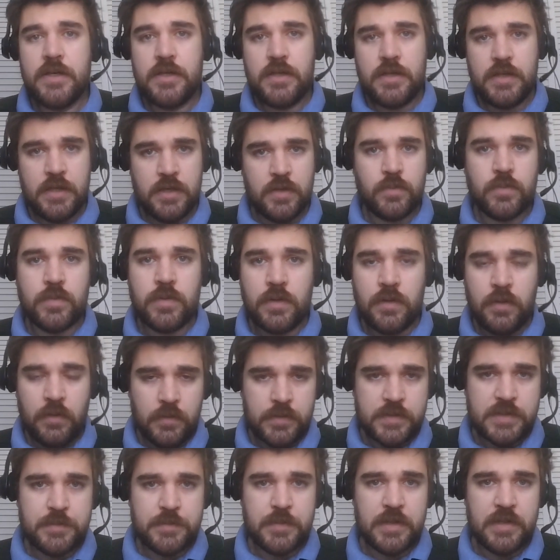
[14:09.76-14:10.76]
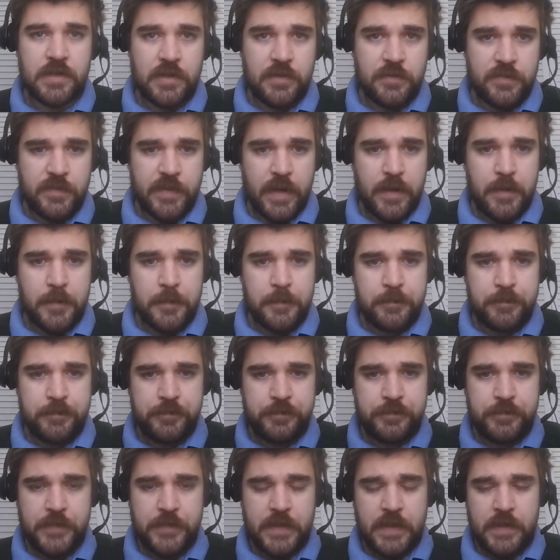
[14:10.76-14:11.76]
it will ultimately fail.
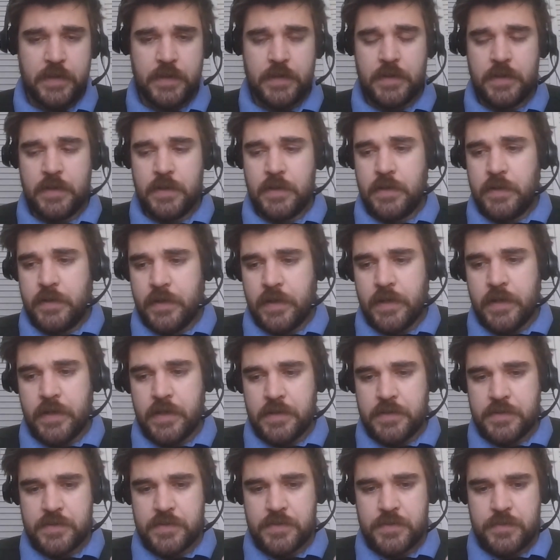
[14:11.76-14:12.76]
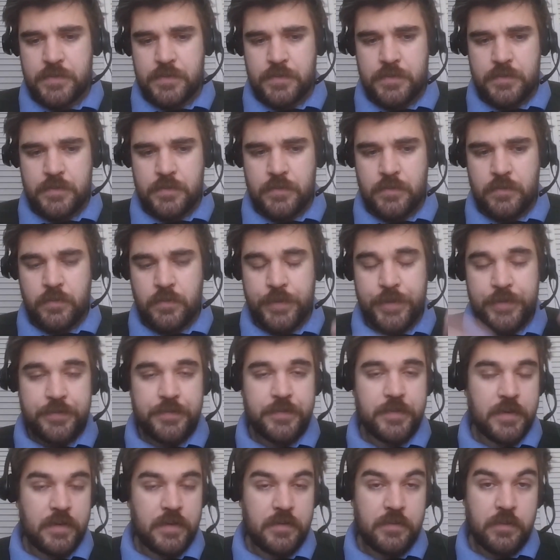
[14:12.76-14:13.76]
And
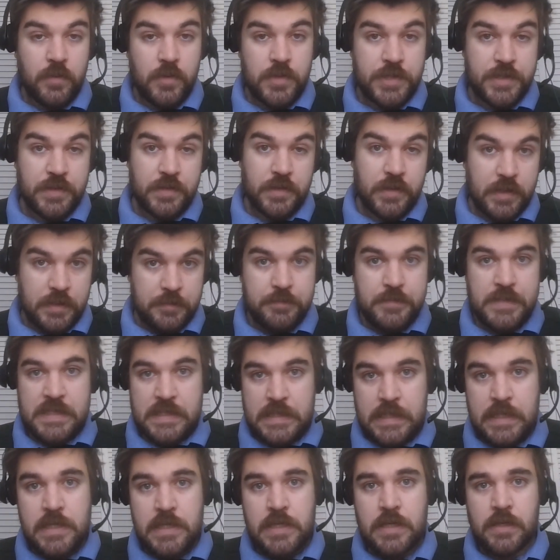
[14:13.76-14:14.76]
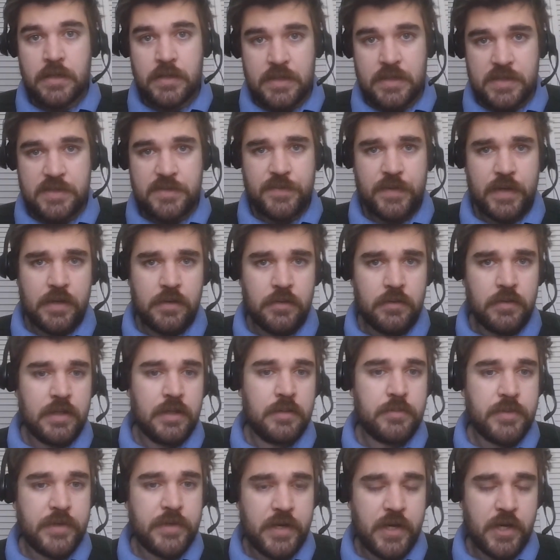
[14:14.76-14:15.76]
we've unfortunately seen this fail
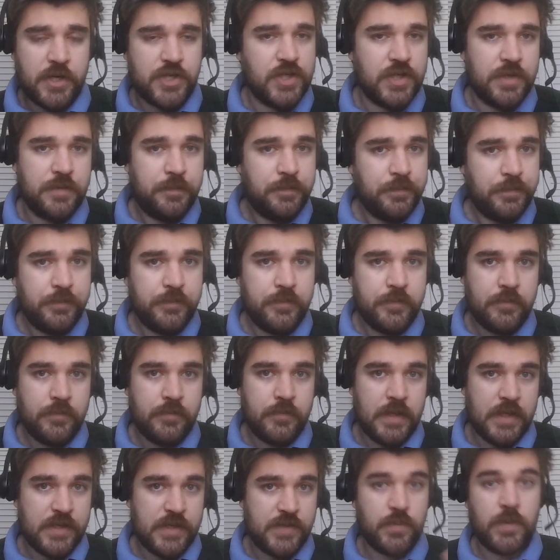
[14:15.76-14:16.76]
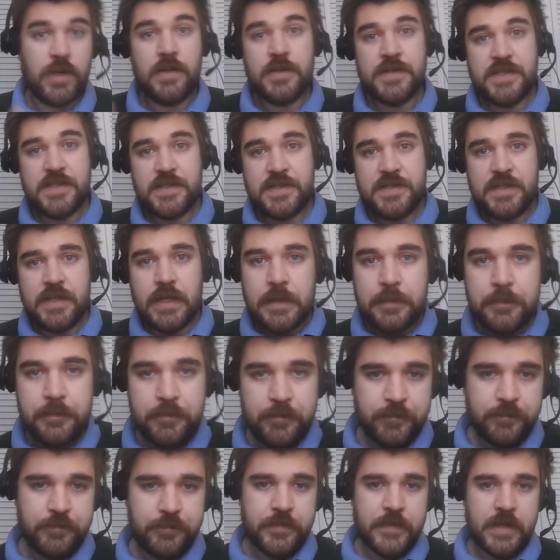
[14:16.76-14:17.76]
in production as well as succeed.
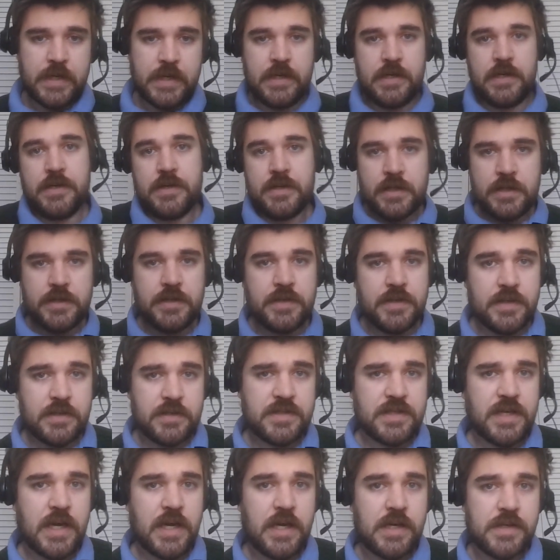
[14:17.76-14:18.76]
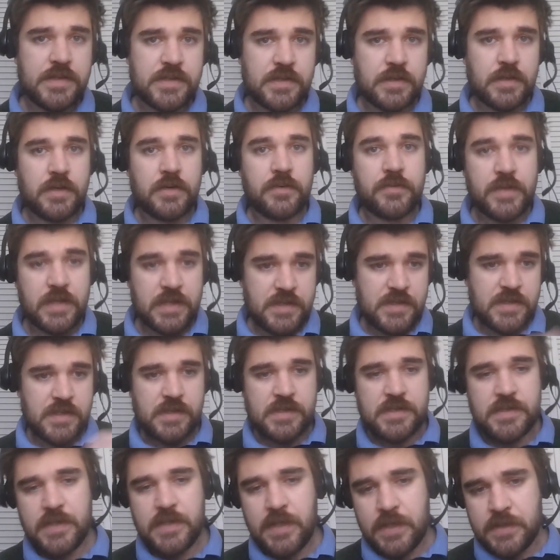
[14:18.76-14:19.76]
And in this case of this
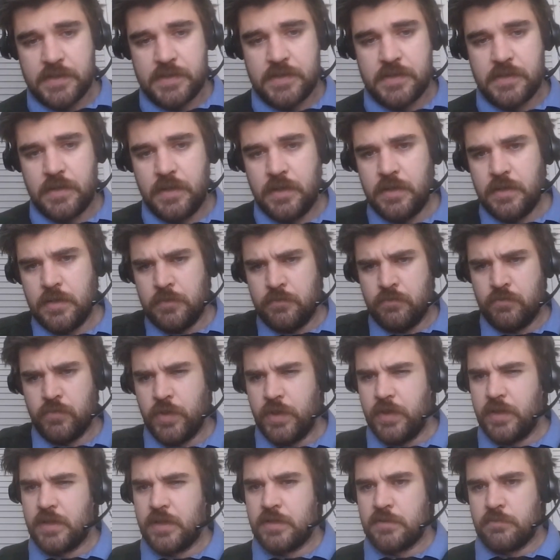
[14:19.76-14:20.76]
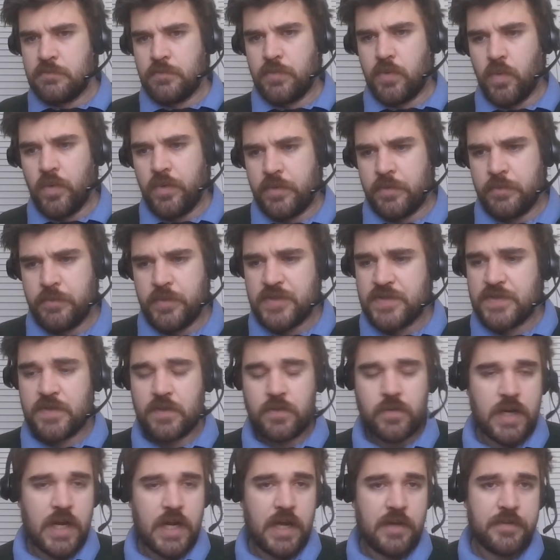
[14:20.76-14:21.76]
success, the really important bits of the
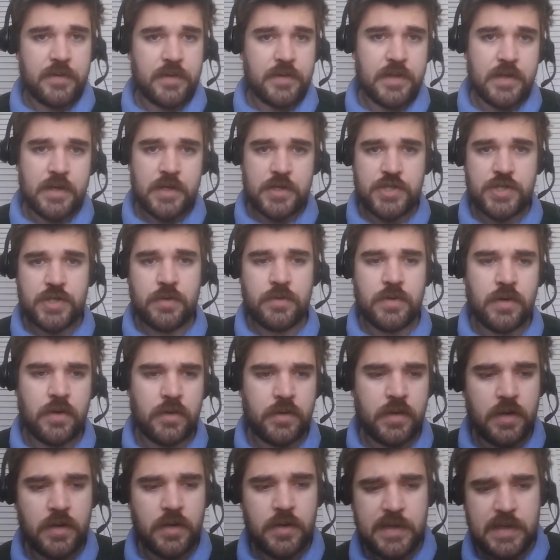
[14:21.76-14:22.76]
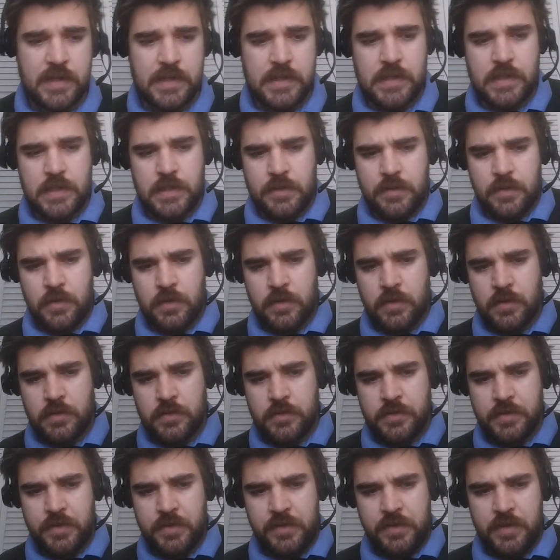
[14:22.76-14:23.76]
graphic that I showed earlier
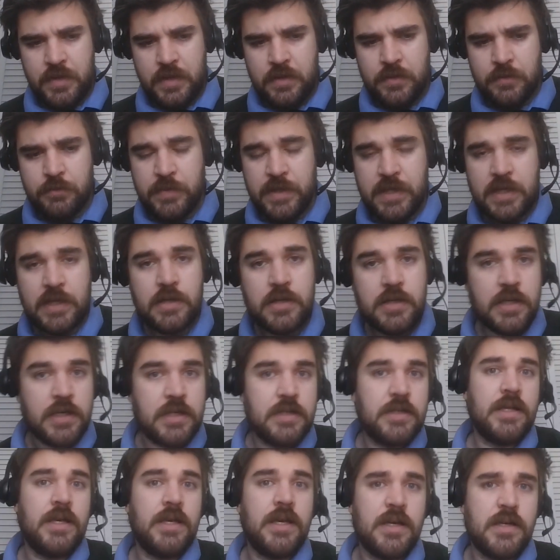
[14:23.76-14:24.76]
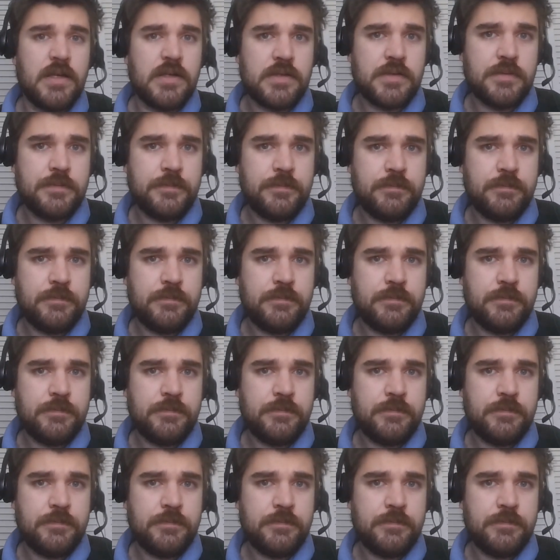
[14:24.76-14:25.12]
are the beginning and the end.